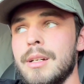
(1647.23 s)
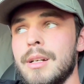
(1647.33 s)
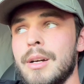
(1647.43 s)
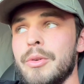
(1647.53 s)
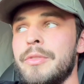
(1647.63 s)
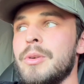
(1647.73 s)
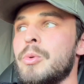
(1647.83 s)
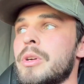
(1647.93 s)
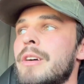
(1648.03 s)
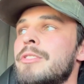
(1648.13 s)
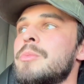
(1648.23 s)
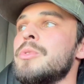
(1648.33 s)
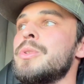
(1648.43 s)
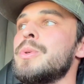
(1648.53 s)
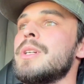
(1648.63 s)
I would feel more comfortable
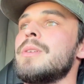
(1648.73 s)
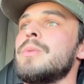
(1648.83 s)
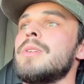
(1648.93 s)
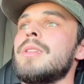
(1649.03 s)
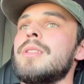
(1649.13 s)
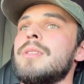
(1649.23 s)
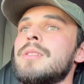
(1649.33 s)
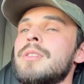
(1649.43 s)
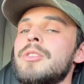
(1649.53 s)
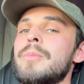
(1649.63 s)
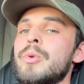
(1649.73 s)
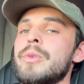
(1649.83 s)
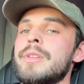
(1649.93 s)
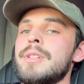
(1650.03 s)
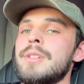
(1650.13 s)
doing it with a little more
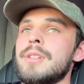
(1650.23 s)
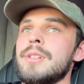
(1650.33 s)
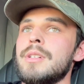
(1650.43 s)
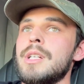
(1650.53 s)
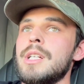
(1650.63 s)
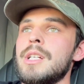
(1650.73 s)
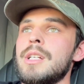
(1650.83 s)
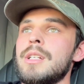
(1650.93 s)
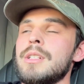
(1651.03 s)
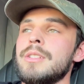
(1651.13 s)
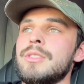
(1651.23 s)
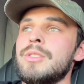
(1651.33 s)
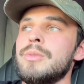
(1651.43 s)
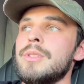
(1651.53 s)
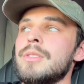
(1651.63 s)
than a year, at least
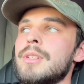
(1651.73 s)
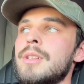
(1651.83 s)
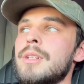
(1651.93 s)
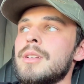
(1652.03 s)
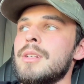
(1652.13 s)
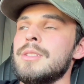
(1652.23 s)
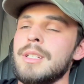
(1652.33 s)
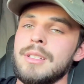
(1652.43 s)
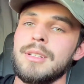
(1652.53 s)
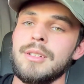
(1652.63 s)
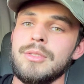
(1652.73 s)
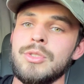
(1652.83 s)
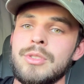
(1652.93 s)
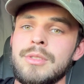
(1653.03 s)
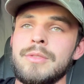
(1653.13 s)
2 years, I think, because then
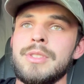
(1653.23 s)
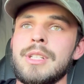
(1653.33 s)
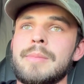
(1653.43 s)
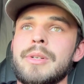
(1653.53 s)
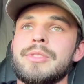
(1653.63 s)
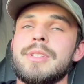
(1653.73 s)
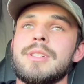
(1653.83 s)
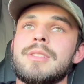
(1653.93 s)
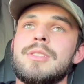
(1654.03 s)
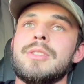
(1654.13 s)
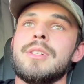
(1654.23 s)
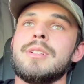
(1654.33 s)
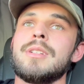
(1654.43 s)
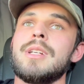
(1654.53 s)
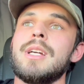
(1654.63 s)
you've seen most things, and you can